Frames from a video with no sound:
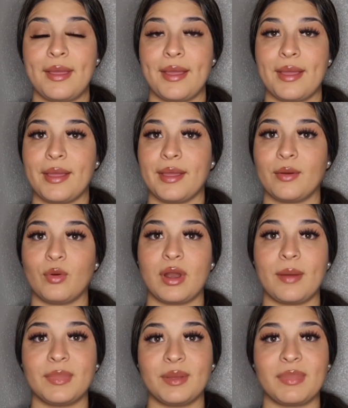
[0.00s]
and what
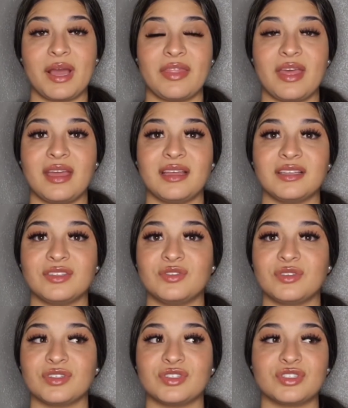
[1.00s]
I mean by that is you
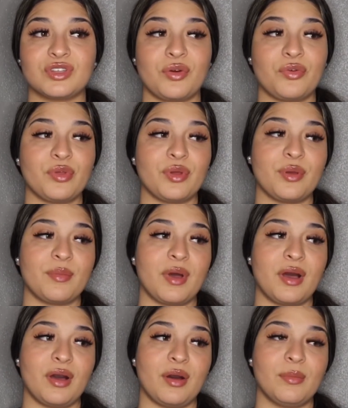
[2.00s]
can show them
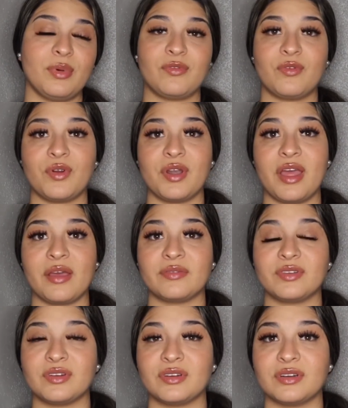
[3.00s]
a before and
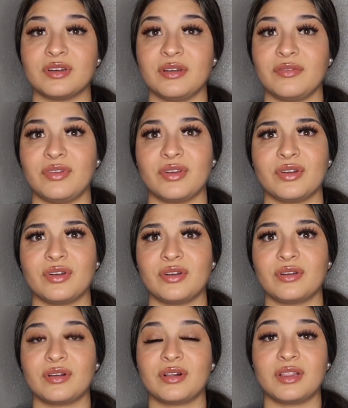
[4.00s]
after of your
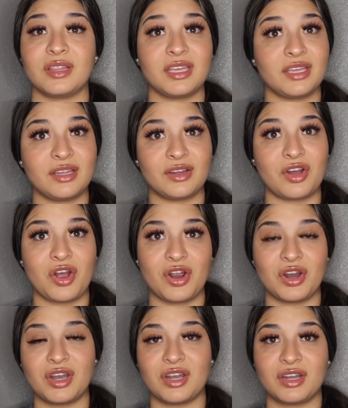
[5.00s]
clean
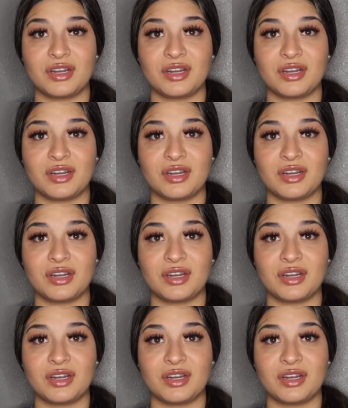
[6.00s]
car,